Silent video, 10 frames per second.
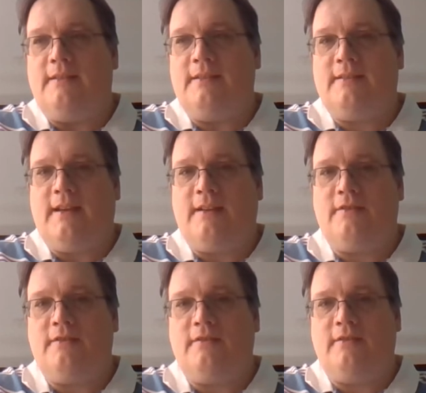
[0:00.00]
this
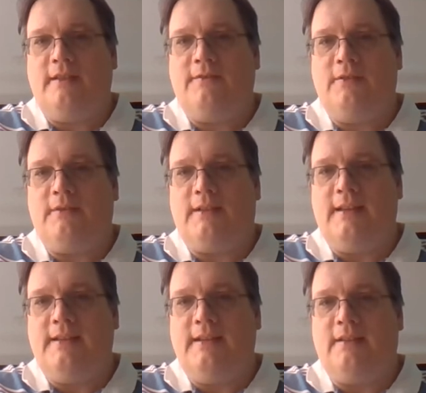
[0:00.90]
section should give you an
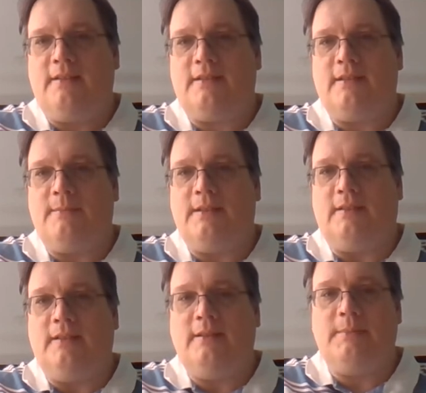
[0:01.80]
idea on some of the
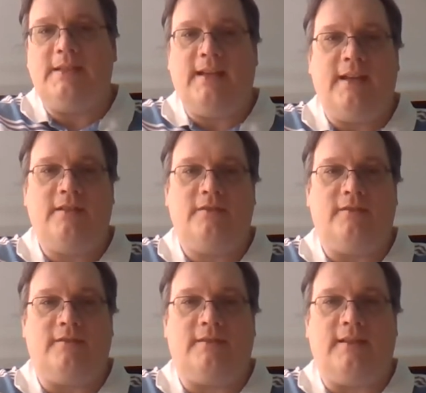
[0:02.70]

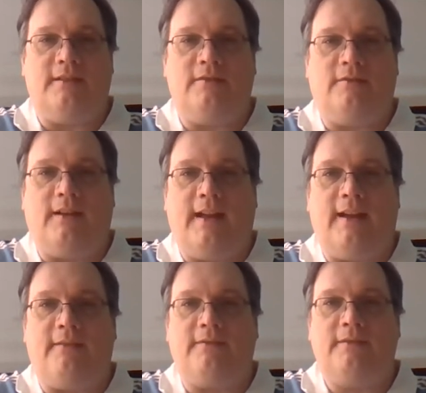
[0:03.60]
limitations that you'll
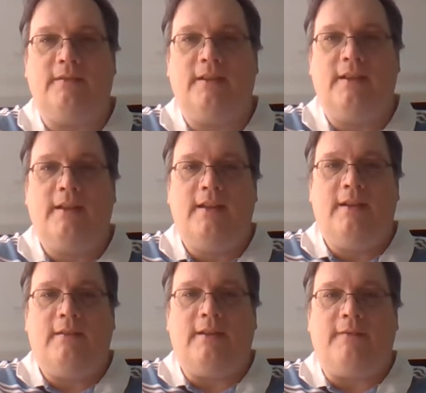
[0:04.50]
have.
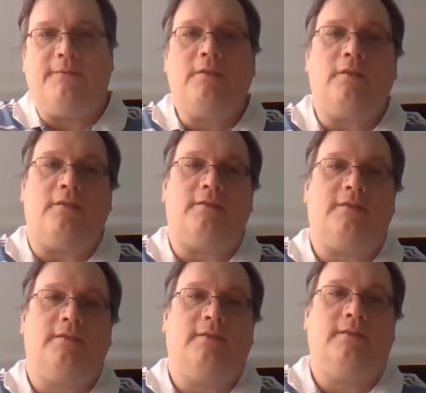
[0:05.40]
Now
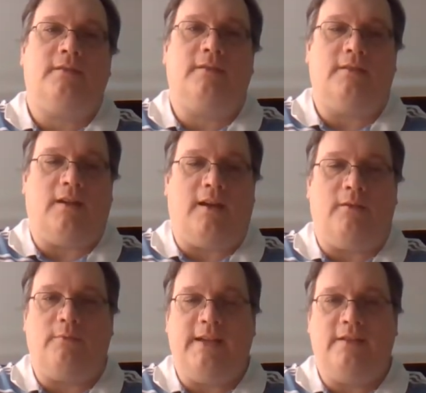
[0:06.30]
first,
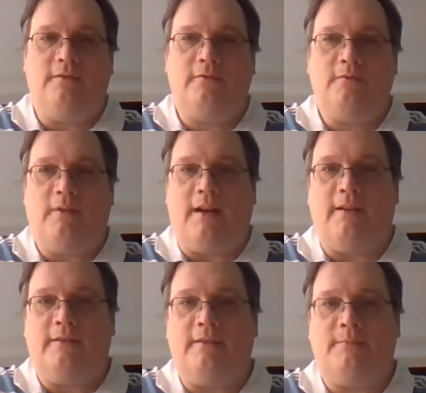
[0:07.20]
we do
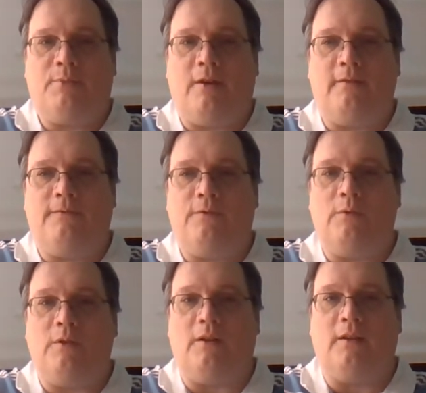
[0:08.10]
part
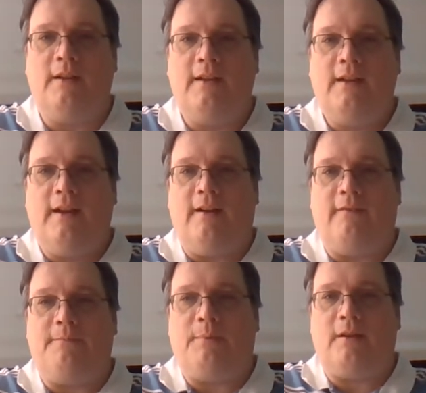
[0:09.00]
4
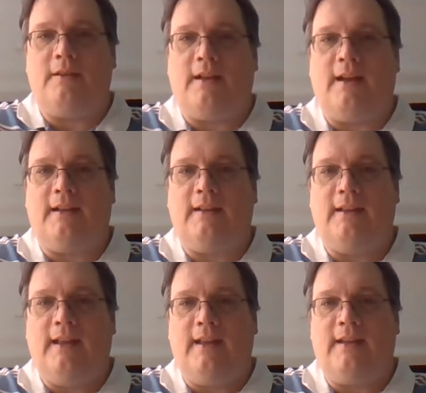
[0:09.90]
of Bardock
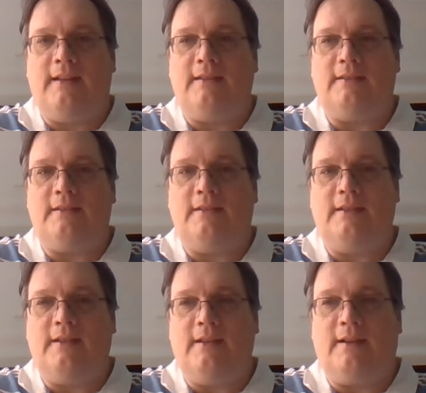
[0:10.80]
and
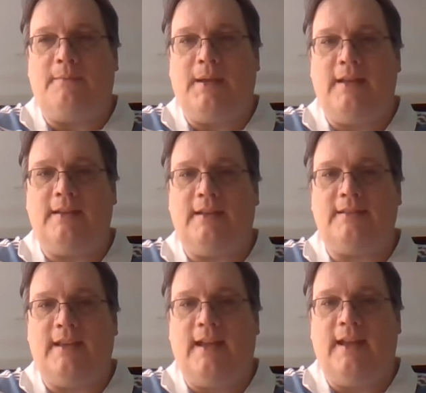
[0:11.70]
the
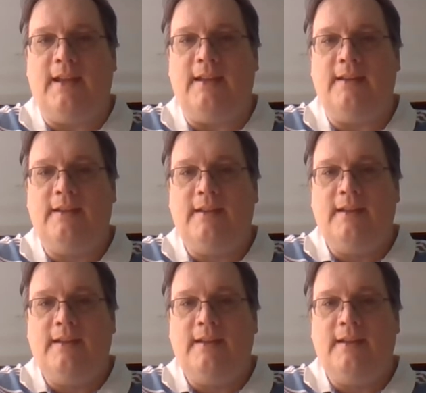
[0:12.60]
Appendix A.